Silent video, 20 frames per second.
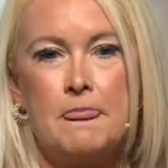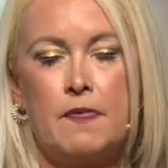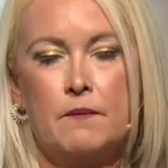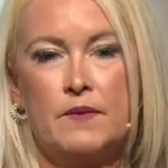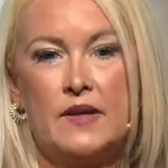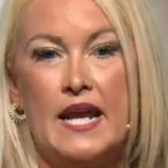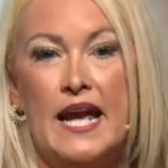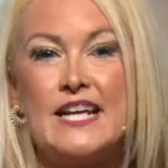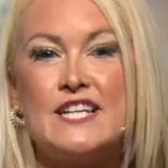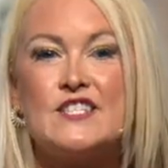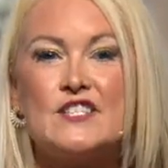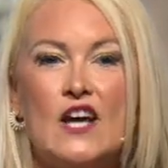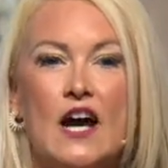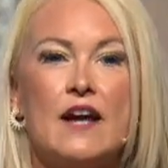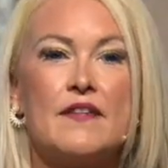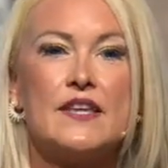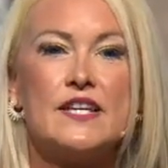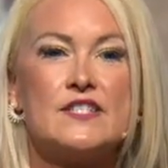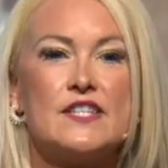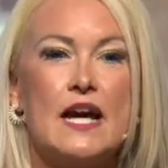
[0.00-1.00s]
when I
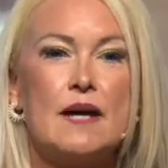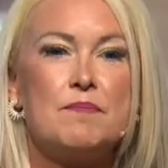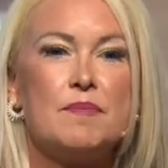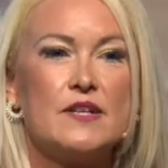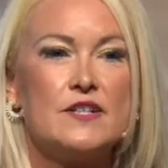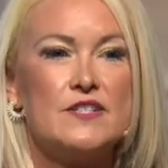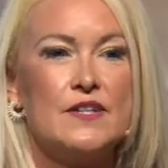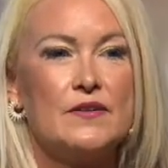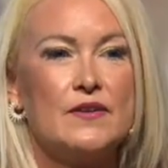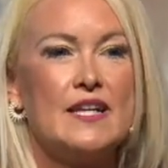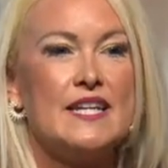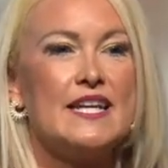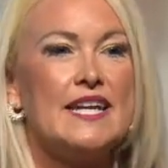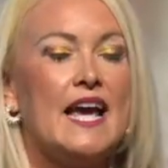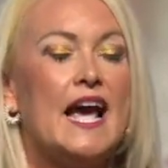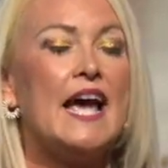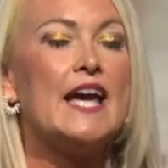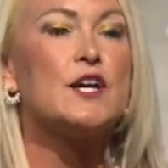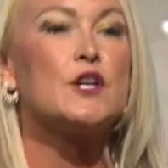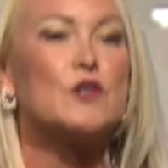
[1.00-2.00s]
saw this opportunity,
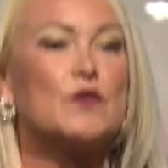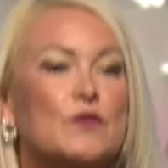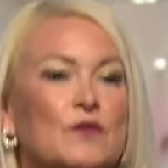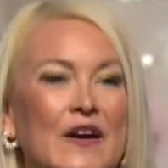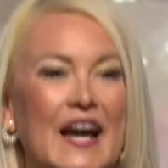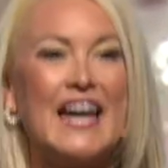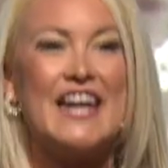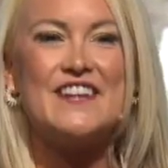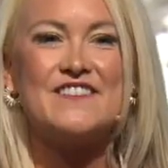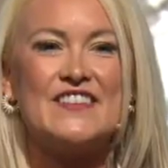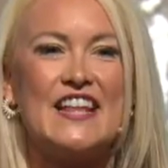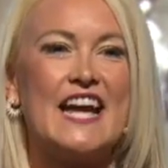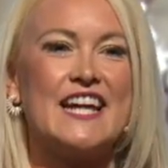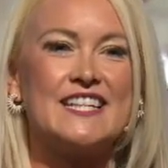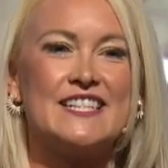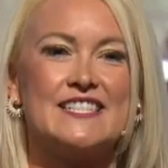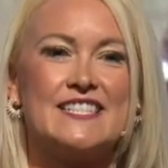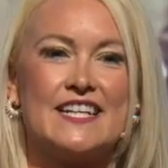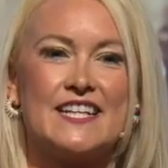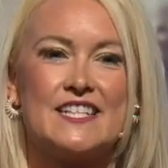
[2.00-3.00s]
I craved that
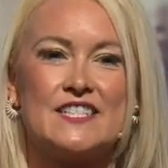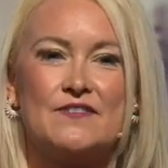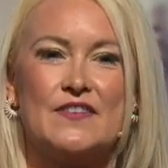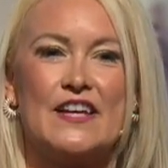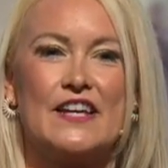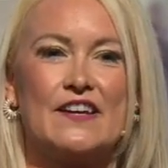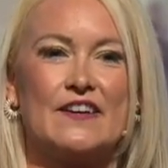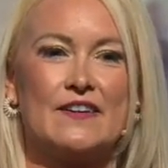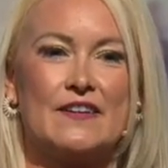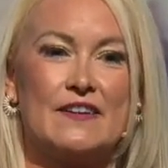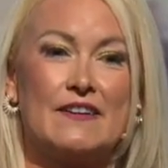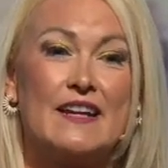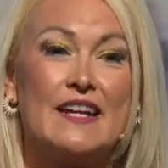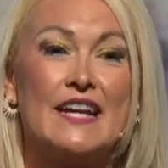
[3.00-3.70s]
six figure